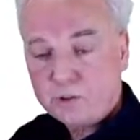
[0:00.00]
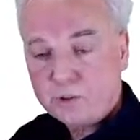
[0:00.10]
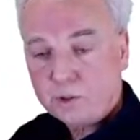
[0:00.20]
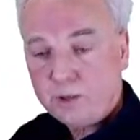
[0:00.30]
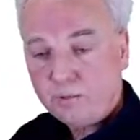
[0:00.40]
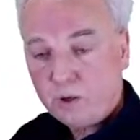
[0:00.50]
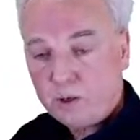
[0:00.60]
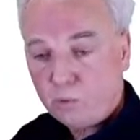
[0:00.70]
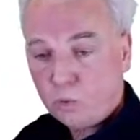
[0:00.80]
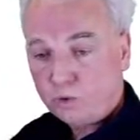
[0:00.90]
if
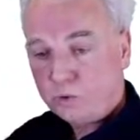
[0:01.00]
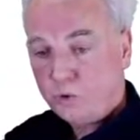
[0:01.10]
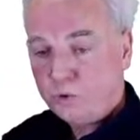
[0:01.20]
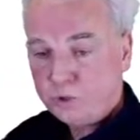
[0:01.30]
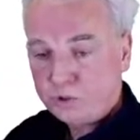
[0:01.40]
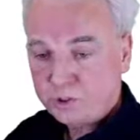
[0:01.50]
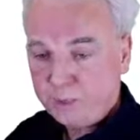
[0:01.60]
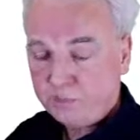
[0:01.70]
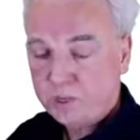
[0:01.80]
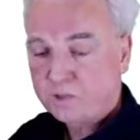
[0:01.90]
you want to use the
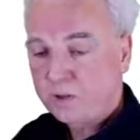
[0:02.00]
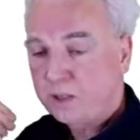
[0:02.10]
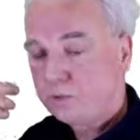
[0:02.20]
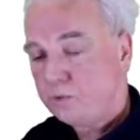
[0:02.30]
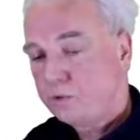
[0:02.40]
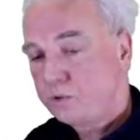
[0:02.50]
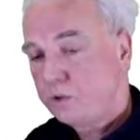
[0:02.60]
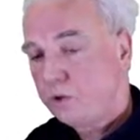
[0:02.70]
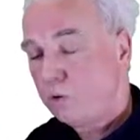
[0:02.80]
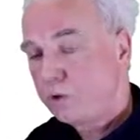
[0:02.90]
same test values
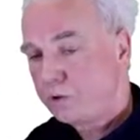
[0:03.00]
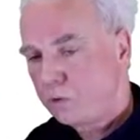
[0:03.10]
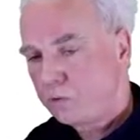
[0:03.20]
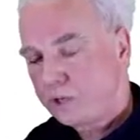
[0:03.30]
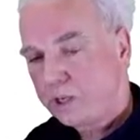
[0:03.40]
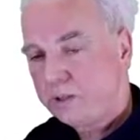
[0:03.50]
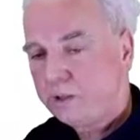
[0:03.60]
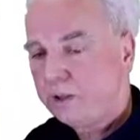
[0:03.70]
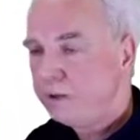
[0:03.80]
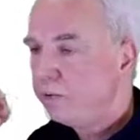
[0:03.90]
uh, over and over again
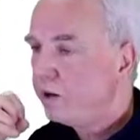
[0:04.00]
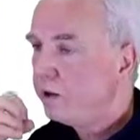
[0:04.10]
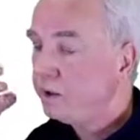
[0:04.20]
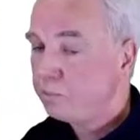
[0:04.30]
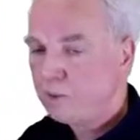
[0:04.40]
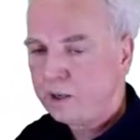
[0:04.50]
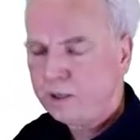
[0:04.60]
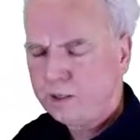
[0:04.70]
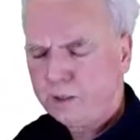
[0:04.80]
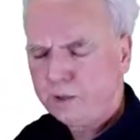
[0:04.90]
in, in, a file, it might
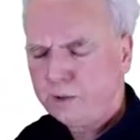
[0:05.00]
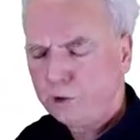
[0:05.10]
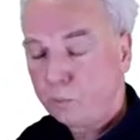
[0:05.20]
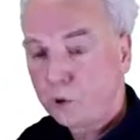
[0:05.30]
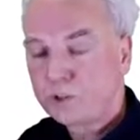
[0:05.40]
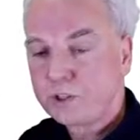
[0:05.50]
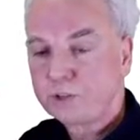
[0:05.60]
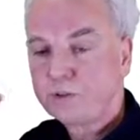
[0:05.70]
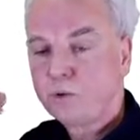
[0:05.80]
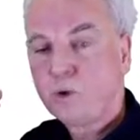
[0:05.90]
in your
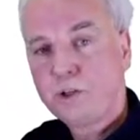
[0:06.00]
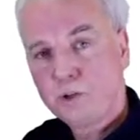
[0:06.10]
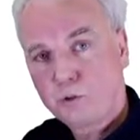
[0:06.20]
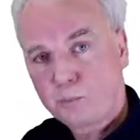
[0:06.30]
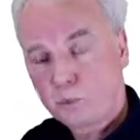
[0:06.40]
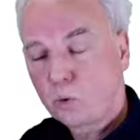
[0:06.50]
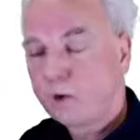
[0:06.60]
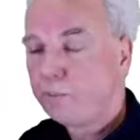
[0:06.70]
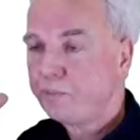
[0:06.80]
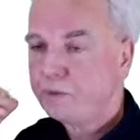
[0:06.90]
project or in your
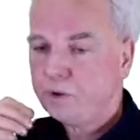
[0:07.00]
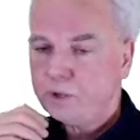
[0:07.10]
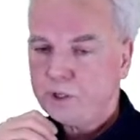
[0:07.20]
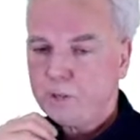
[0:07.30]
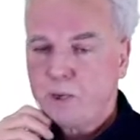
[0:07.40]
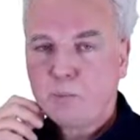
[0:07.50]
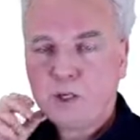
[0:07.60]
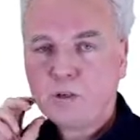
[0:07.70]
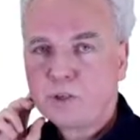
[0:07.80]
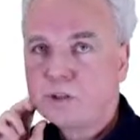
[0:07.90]
program, uh, it might be
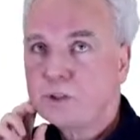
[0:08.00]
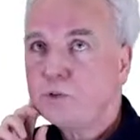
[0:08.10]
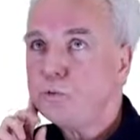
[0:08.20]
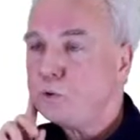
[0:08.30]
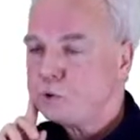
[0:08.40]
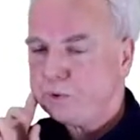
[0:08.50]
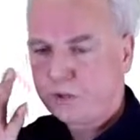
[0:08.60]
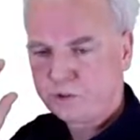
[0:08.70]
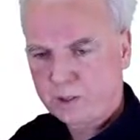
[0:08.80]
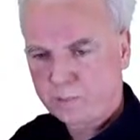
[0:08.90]
interesting to put them in
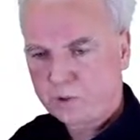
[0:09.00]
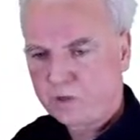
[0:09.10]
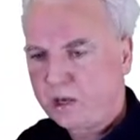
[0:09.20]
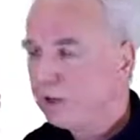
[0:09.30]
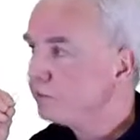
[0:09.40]
a separate file.